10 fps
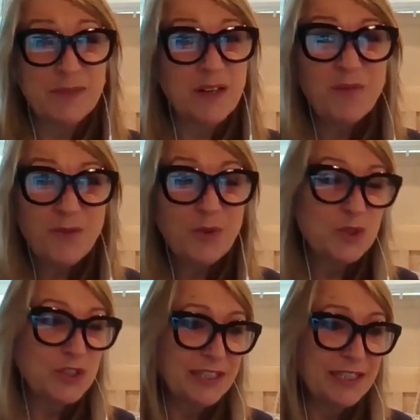And
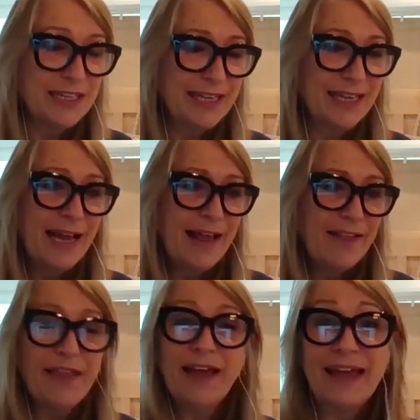unfortunately,
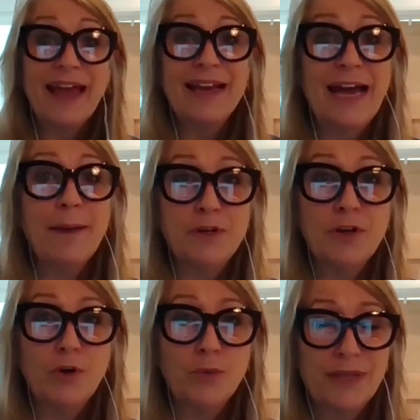that can happen a
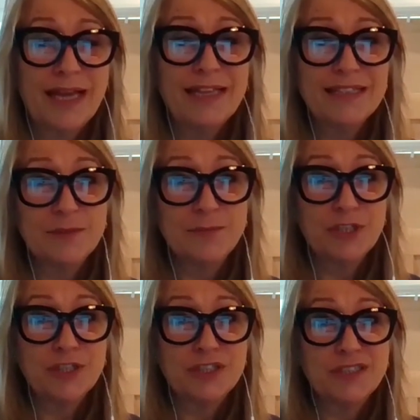lot with cancer
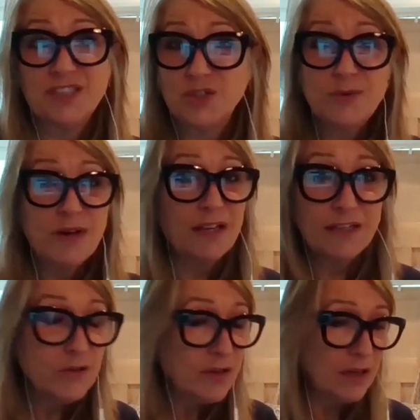because, as you and I
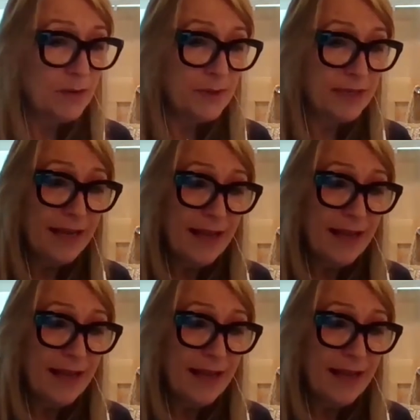know, Kywin,